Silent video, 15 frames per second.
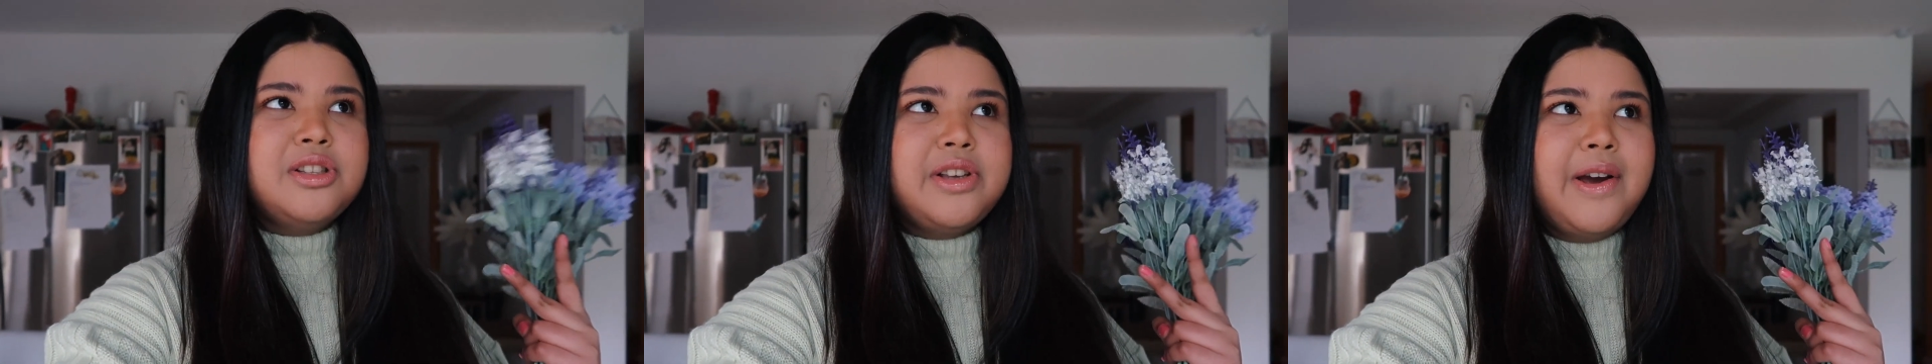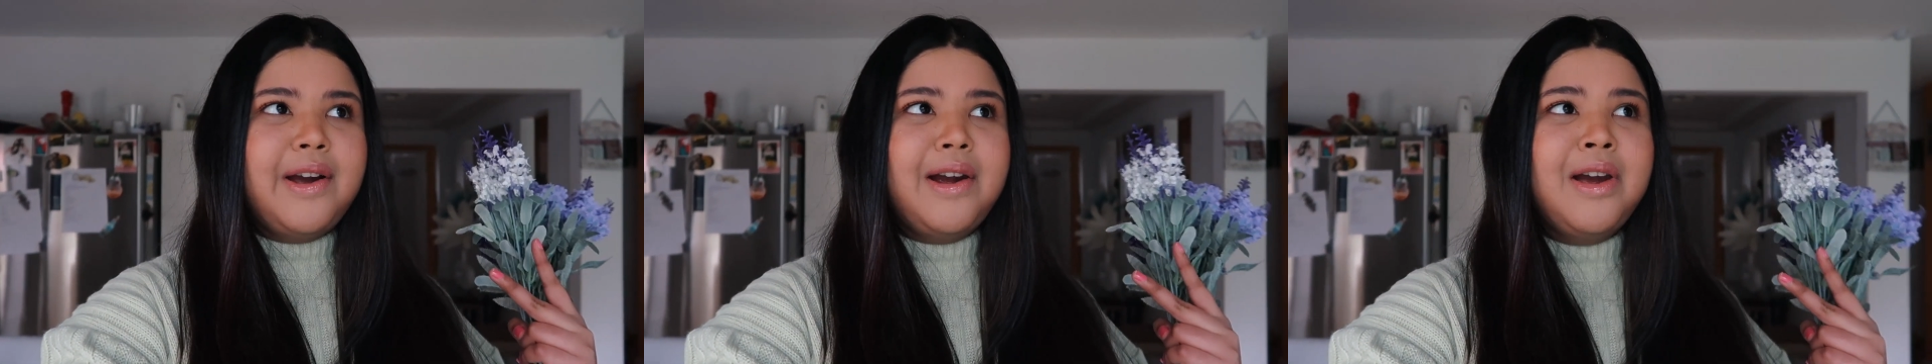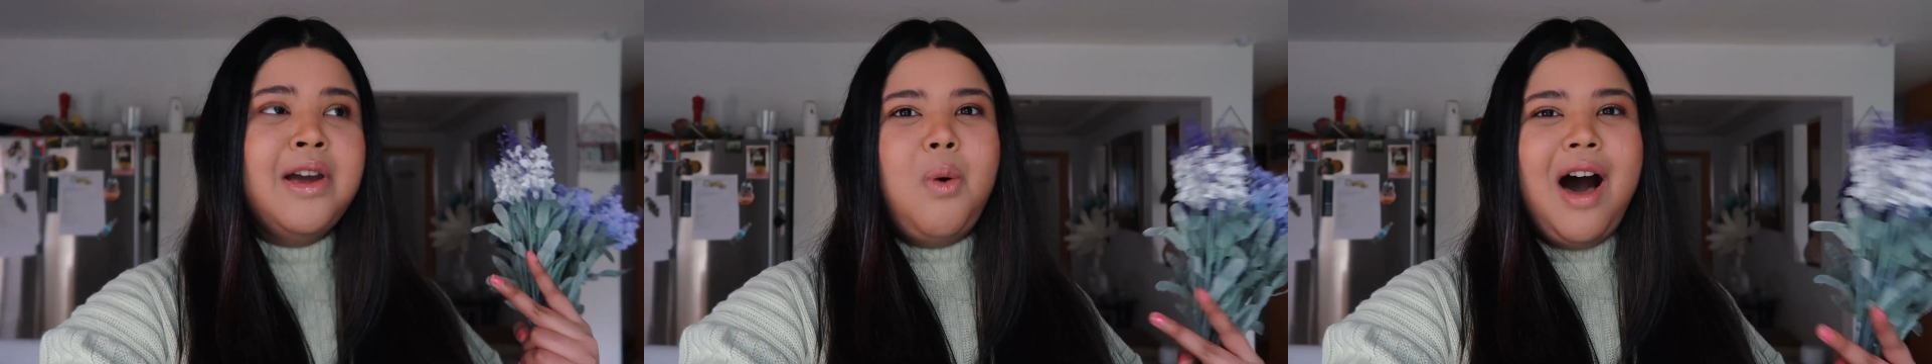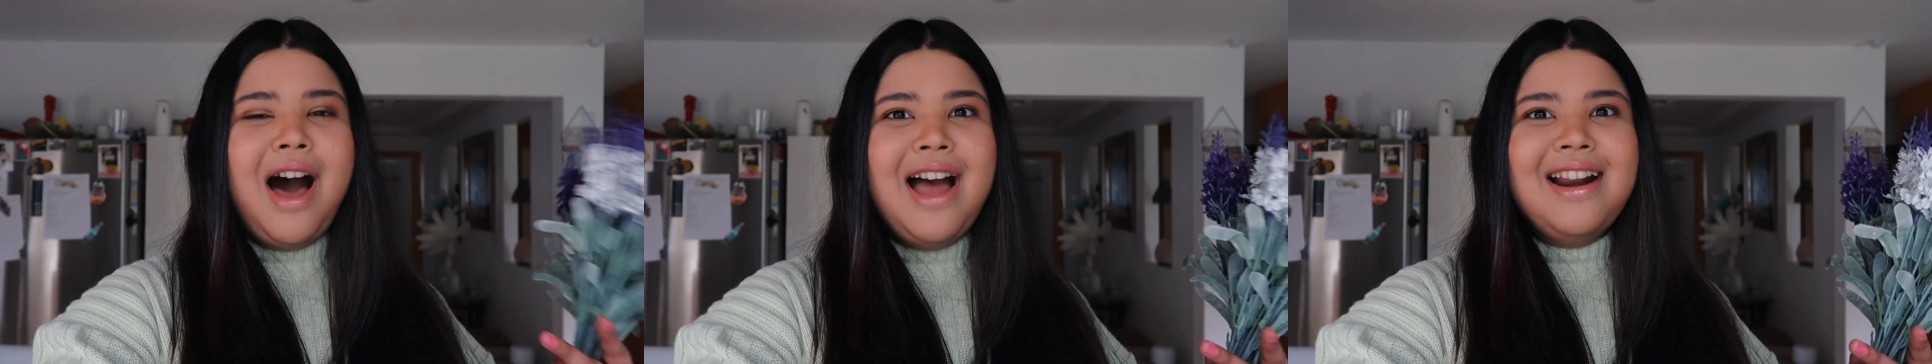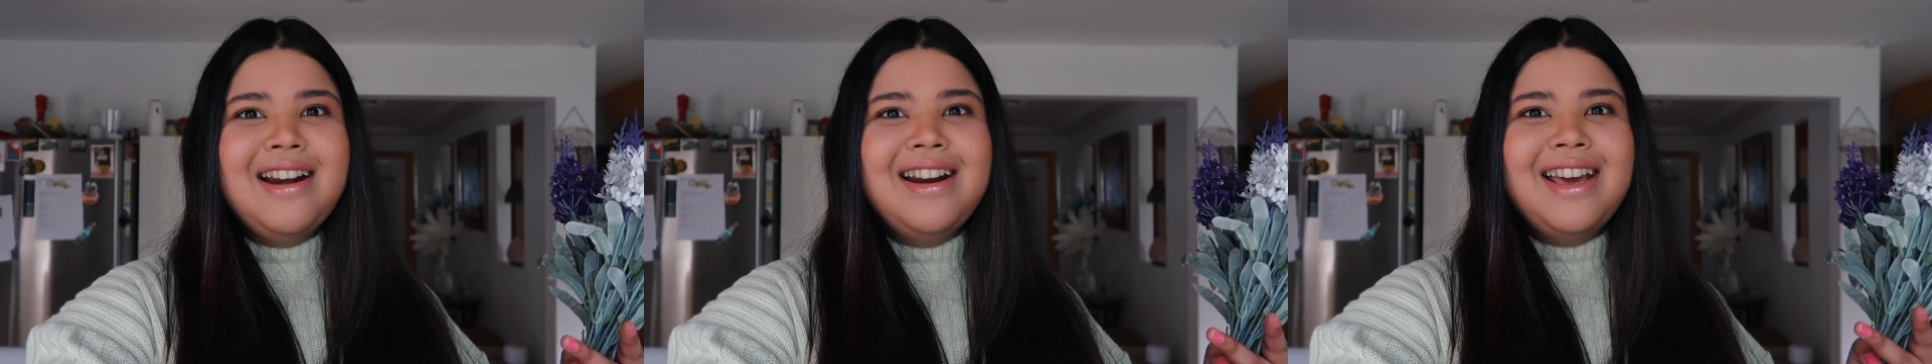So
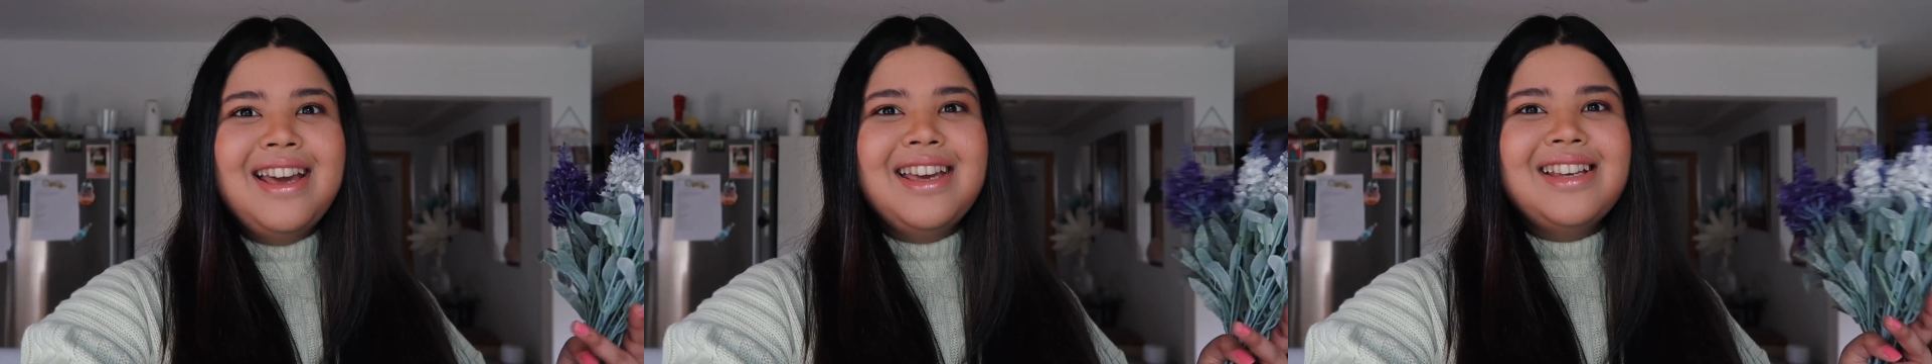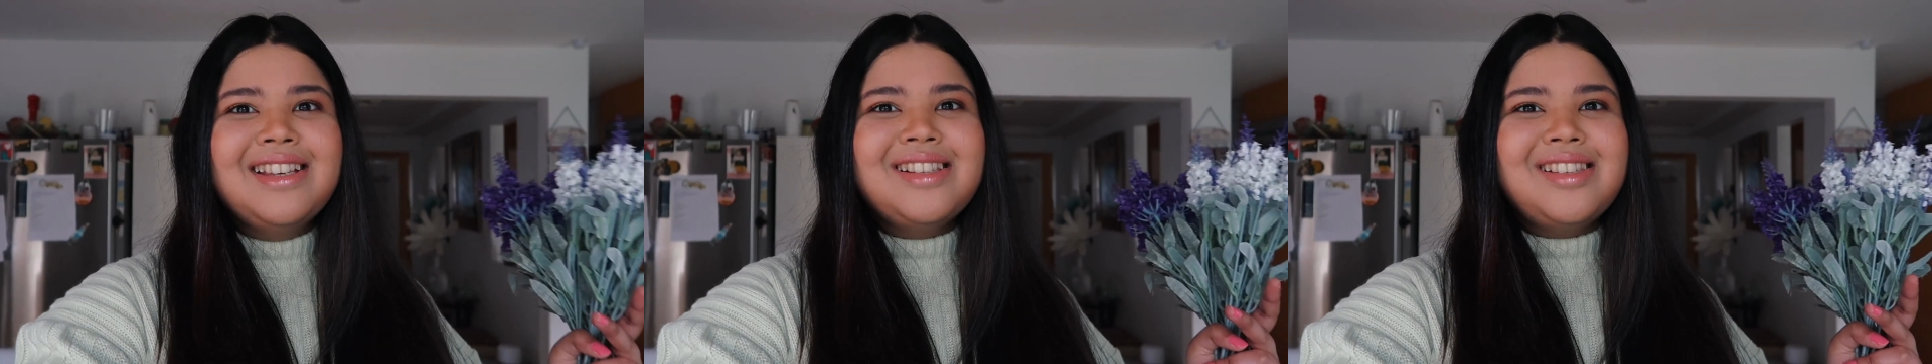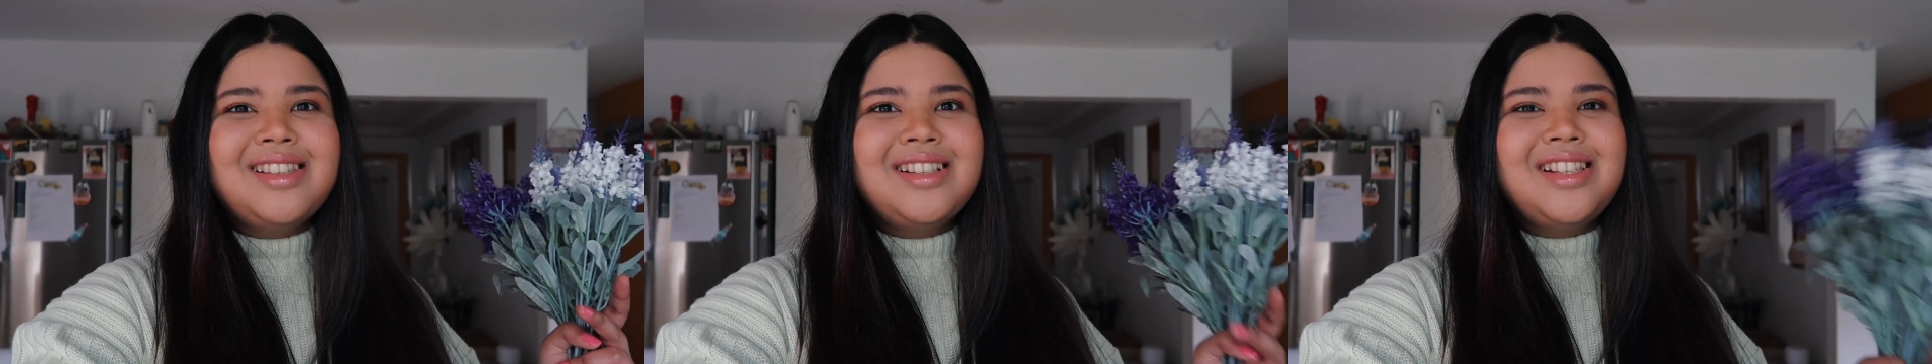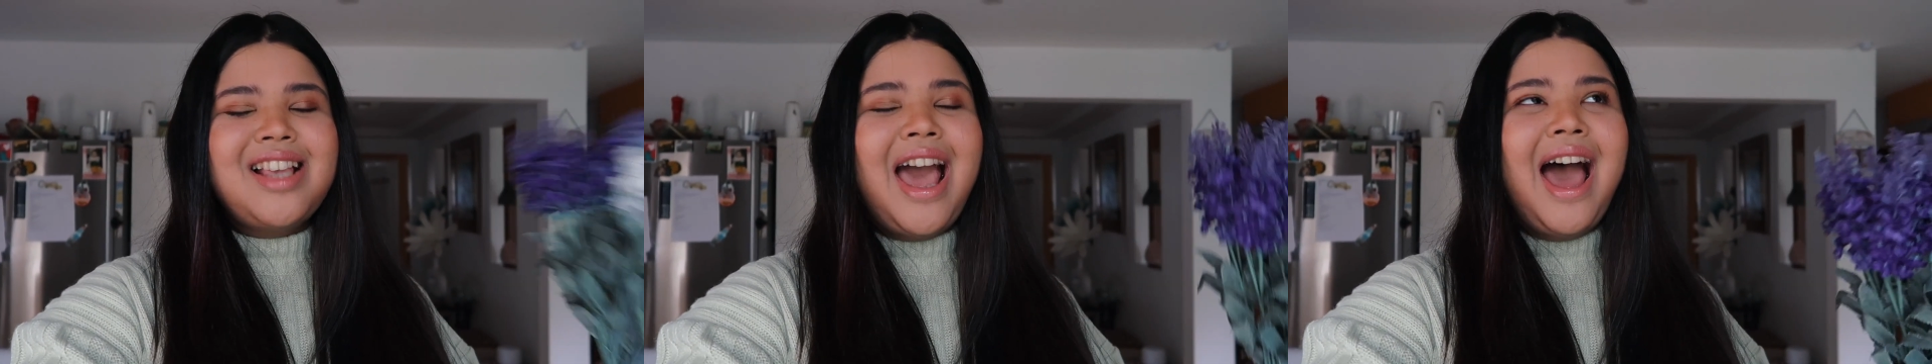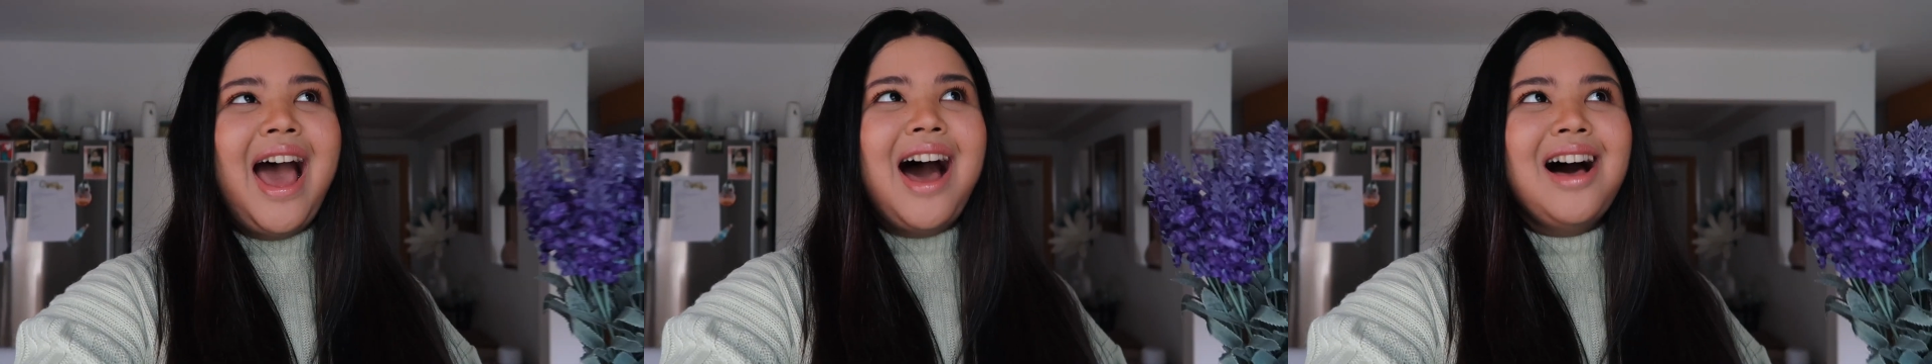one is this
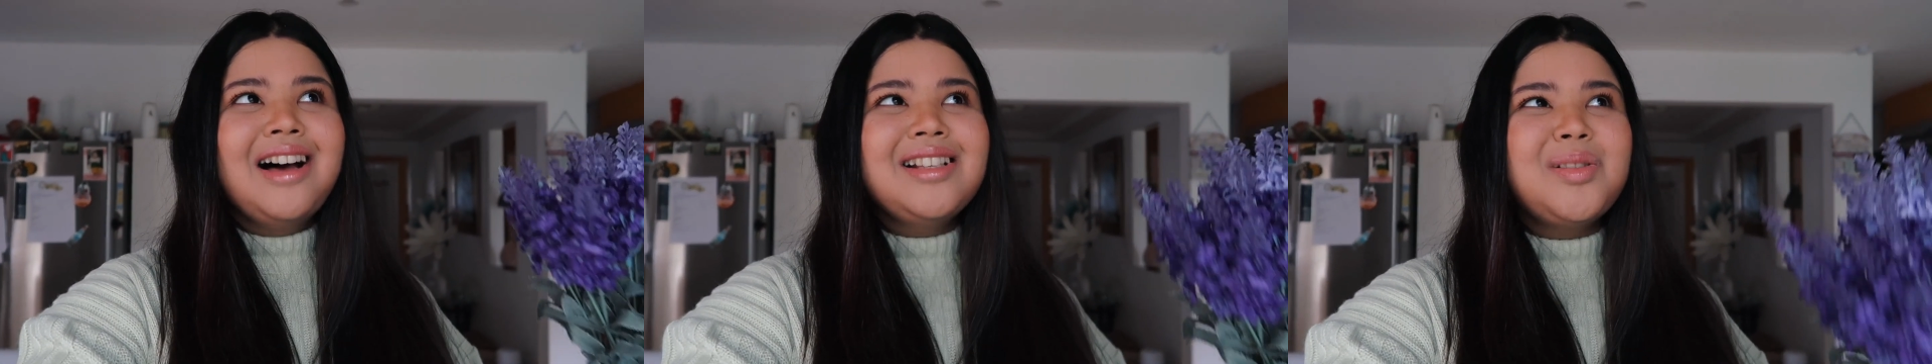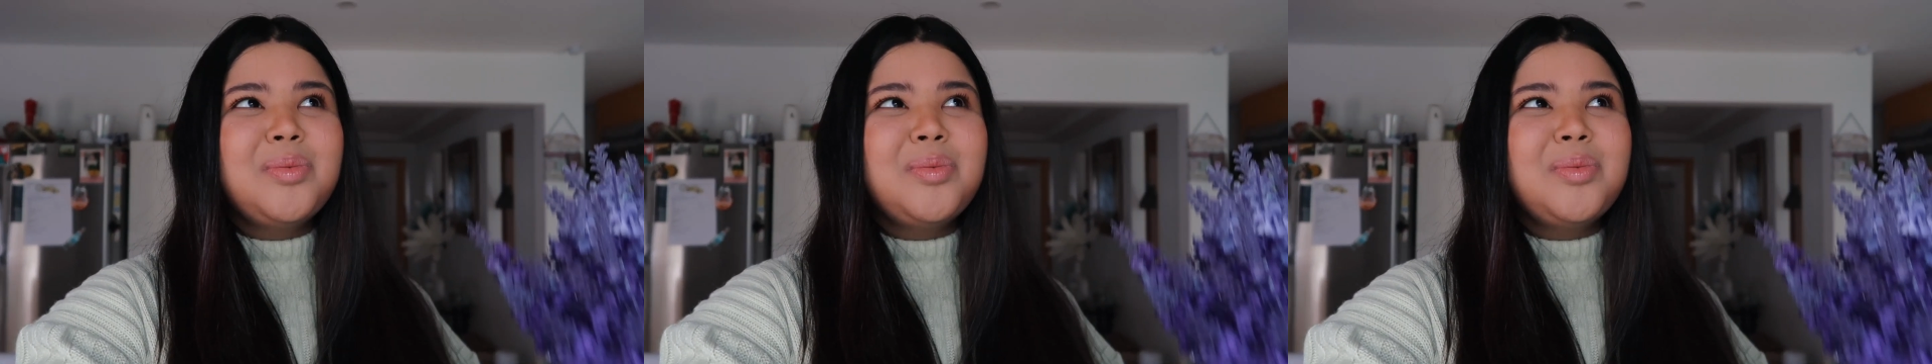house